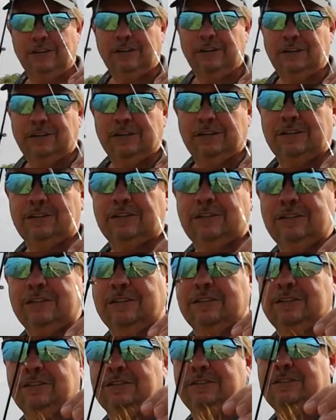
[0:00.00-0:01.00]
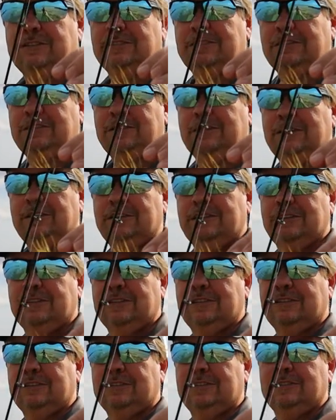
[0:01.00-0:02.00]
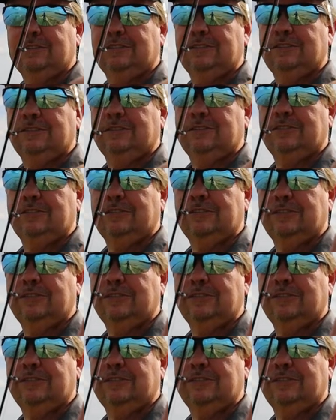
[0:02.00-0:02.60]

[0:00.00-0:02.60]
Nothing is said.